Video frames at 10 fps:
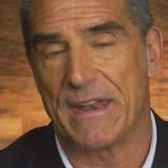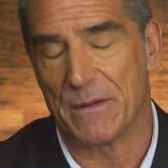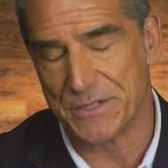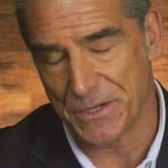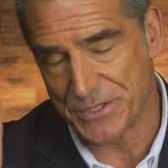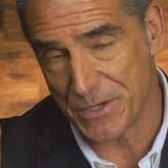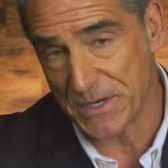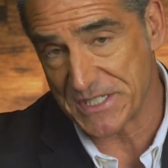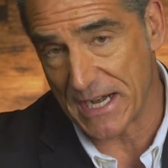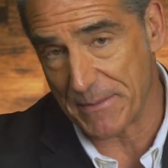and I was so
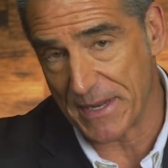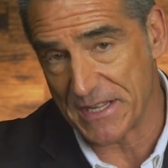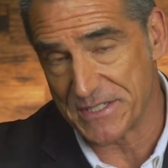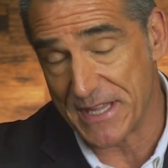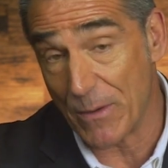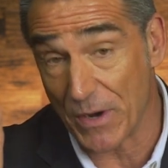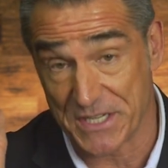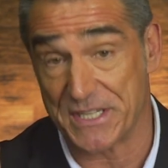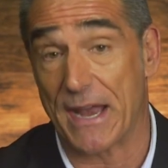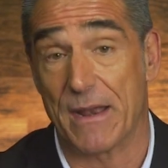excited because they were
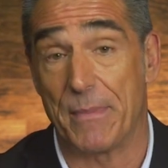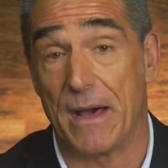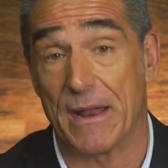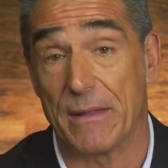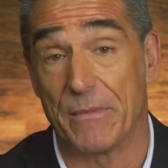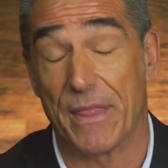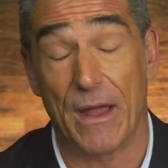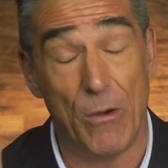excited about it, and we thought,